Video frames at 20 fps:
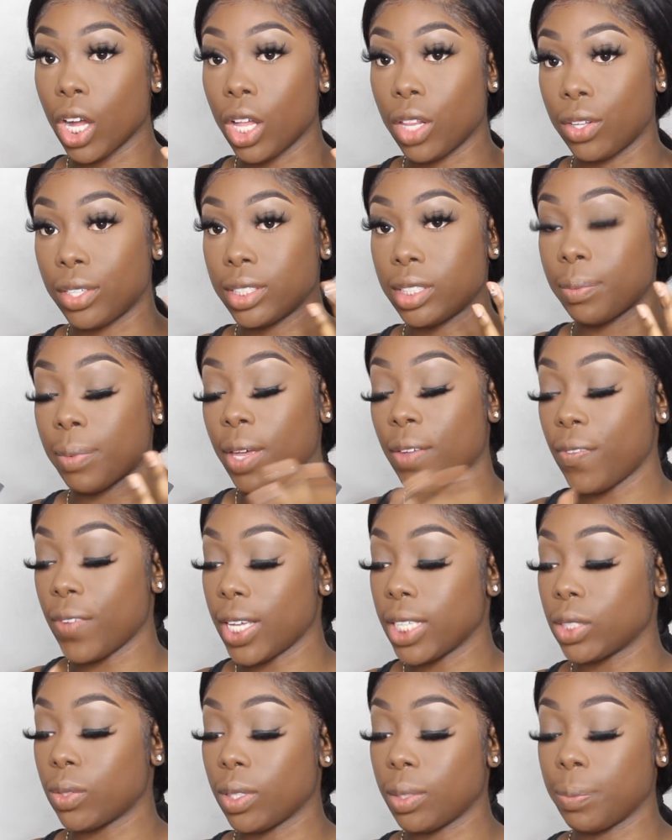color to my
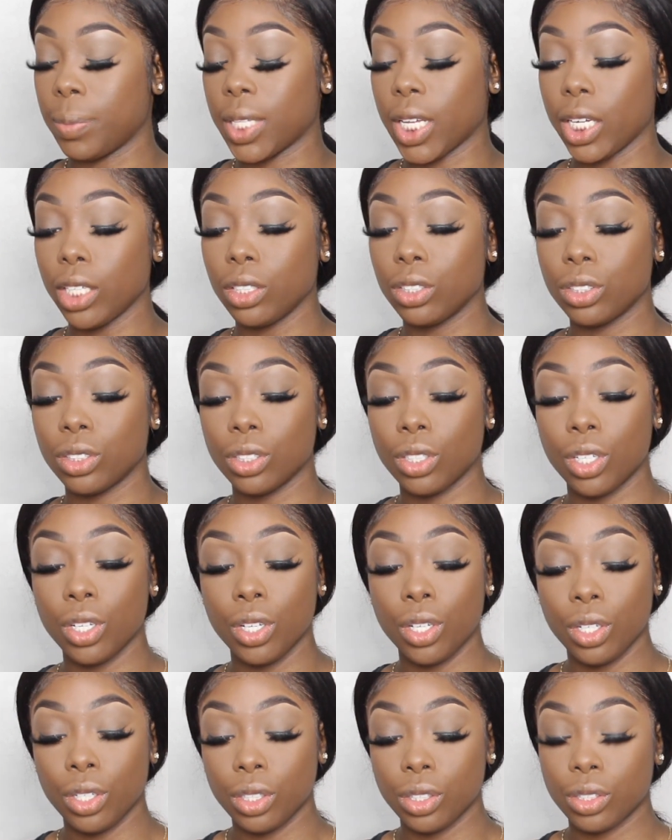face with blush.
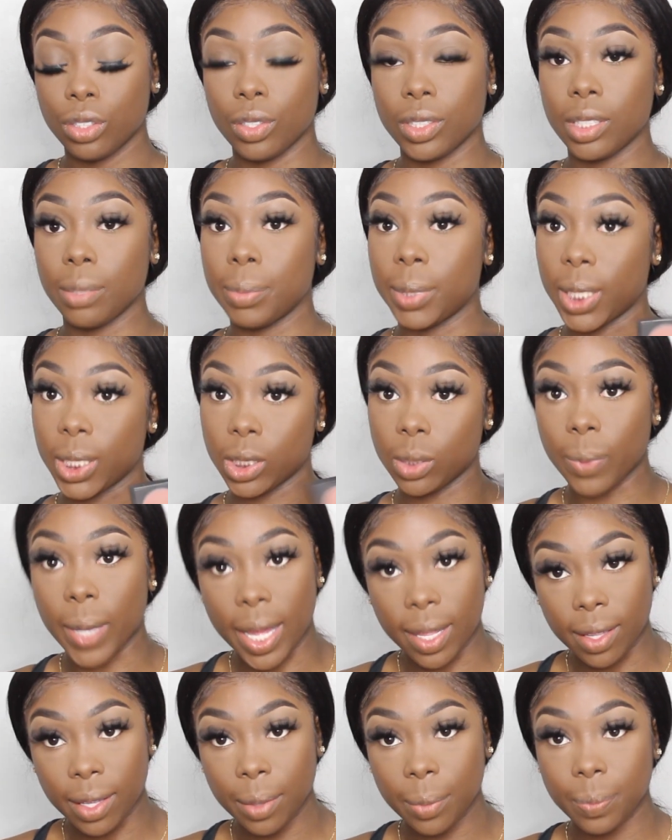So it's a blush
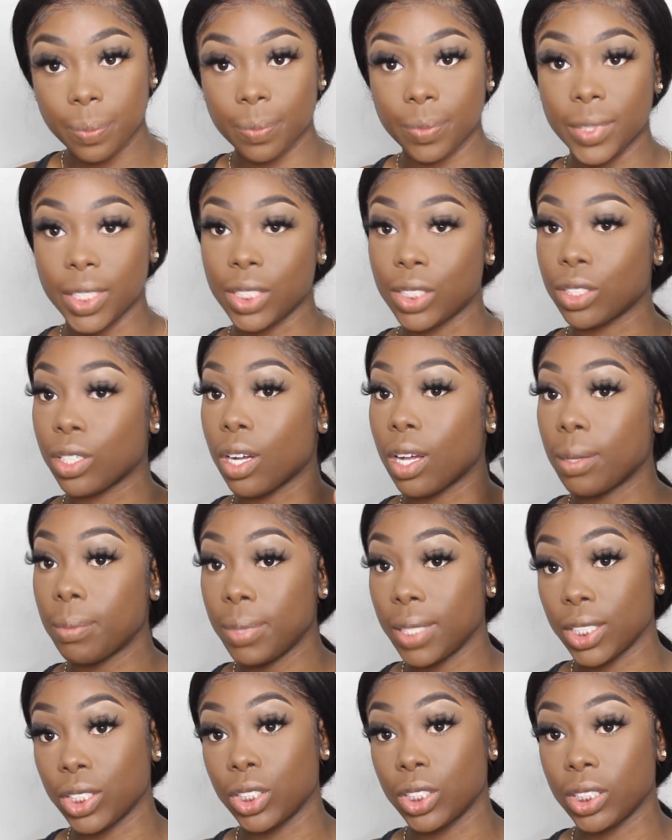palette. These are all
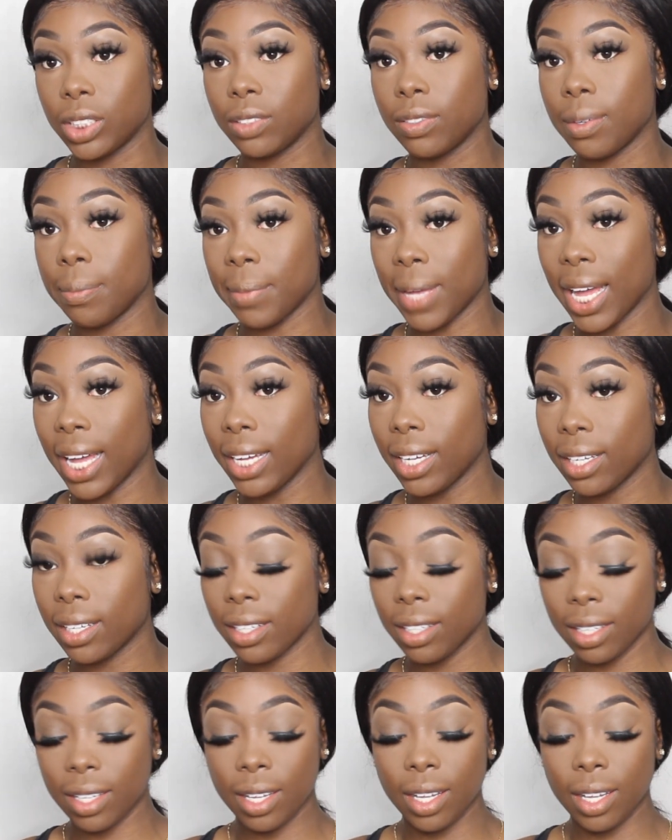blushes from MAC.